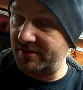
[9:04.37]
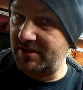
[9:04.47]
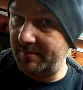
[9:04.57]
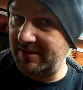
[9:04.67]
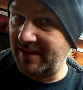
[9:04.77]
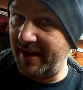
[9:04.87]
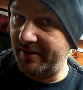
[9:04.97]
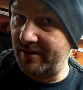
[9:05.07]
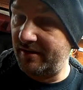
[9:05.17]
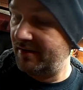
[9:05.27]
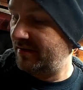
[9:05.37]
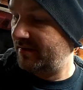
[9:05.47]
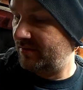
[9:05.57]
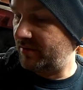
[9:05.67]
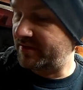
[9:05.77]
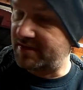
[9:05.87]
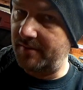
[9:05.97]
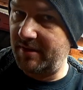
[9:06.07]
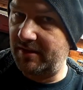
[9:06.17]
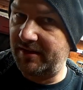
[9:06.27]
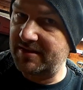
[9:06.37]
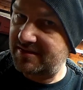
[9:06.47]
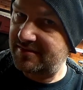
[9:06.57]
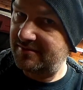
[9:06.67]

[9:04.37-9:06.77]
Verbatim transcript: is going to be tighter or it's going to be at least,